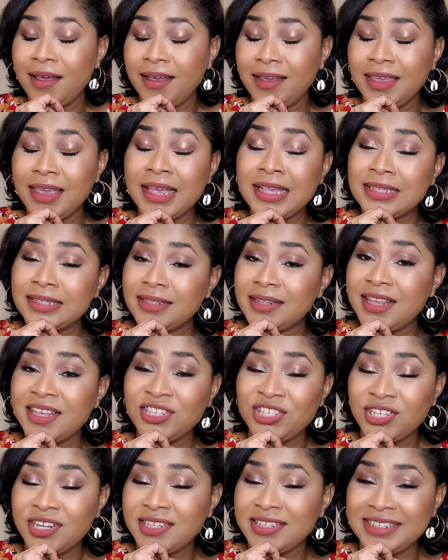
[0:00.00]
Yes,
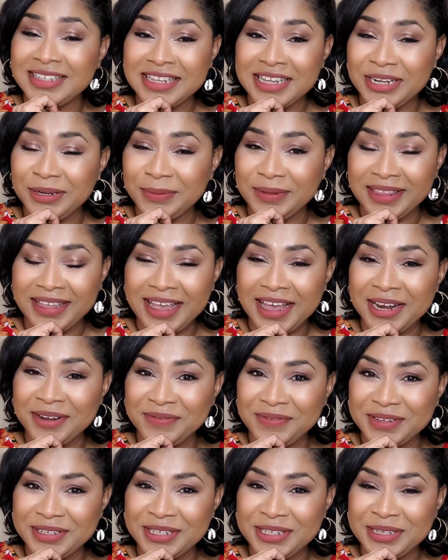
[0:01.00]
let's just deal with the
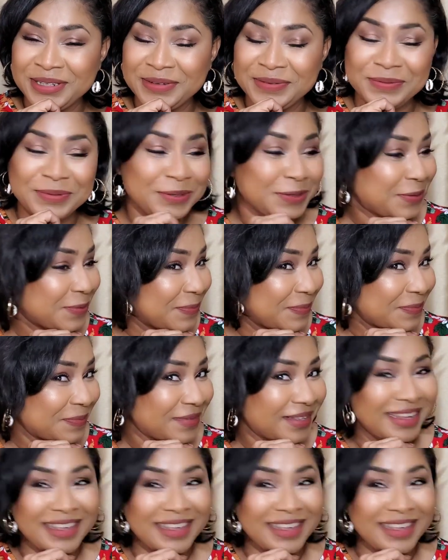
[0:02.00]
elephant in the room.